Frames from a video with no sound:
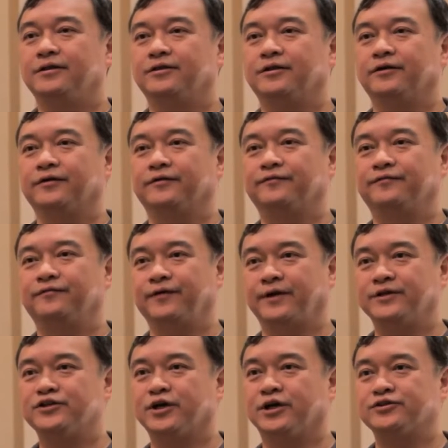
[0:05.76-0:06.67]
the
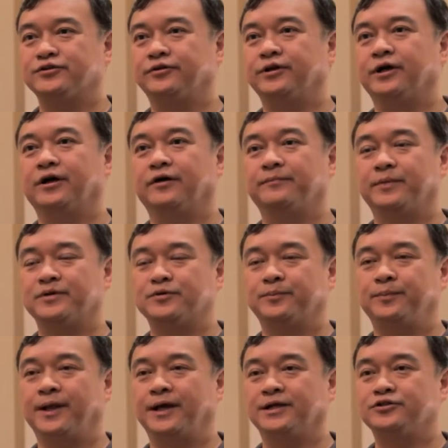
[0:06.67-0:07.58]
franchise owner of
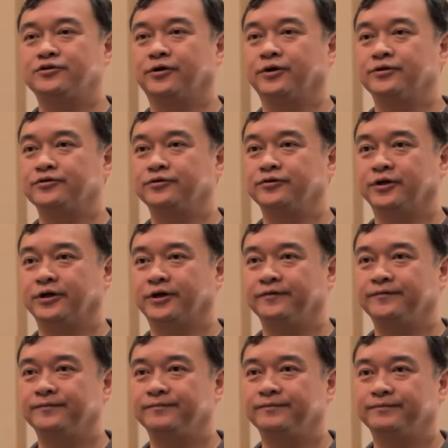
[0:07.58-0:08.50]
Budget Blinds Toronto
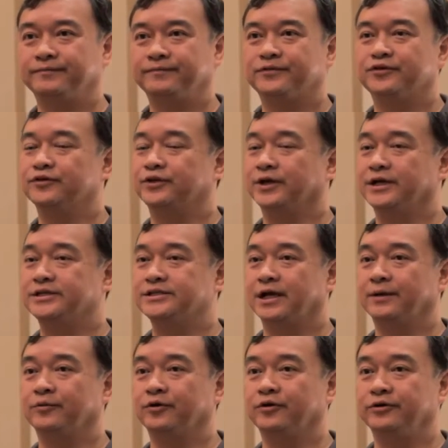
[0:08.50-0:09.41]
North. Today
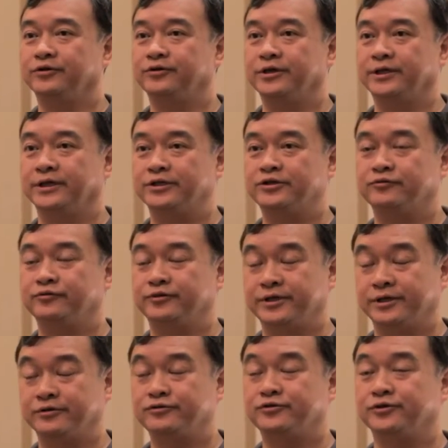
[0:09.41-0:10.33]
I'm going to
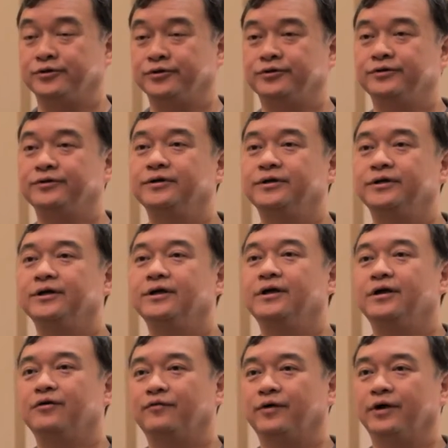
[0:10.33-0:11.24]
introduce to you
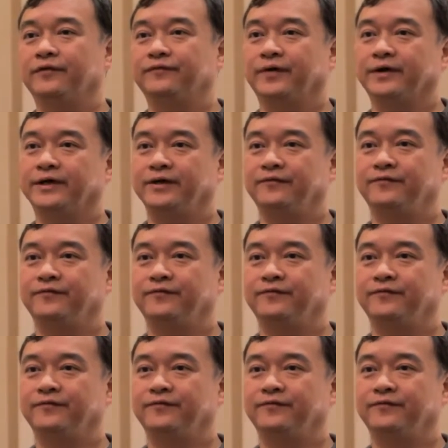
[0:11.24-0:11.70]
one of our key